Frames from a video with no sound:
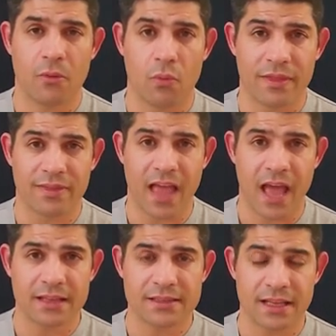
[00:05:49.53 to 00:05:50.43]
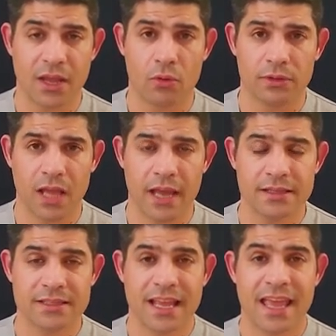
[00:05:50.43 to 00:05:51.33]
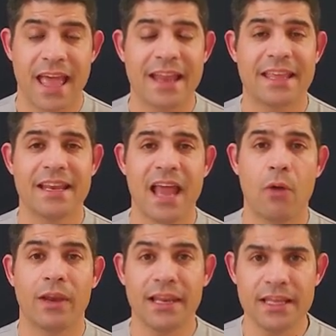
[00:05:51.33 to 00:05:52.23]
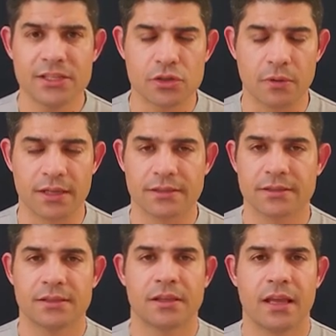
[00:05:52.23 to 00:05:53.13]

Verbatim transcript: with nines, that he hold nines, and he now leads to us.